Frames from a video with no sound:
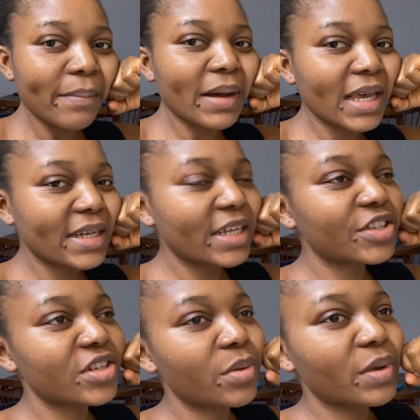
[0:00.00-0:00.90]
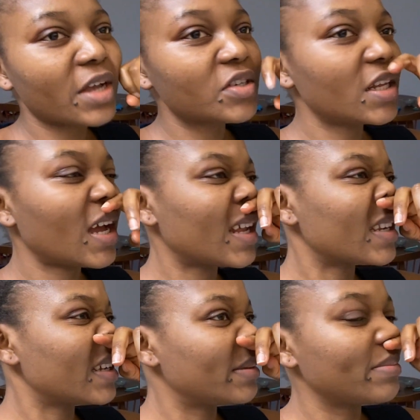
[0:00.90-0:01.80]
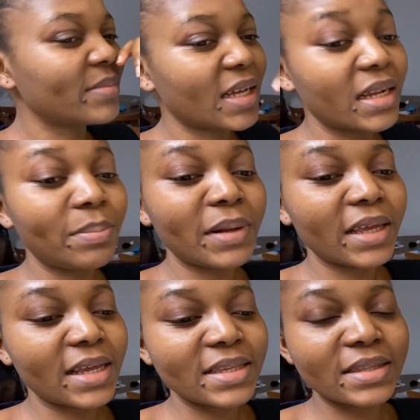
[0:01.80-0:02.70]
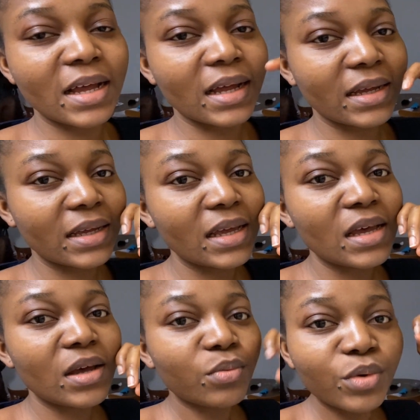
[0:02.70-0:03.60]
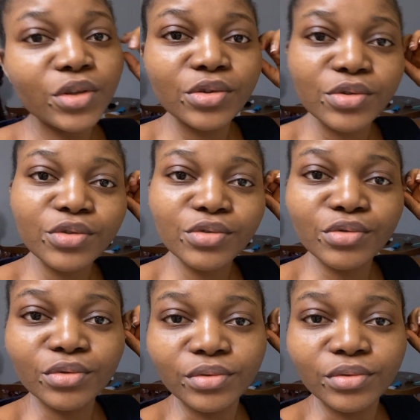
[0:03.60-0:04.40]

Back in Nigeria, we actually had an appliance that we used to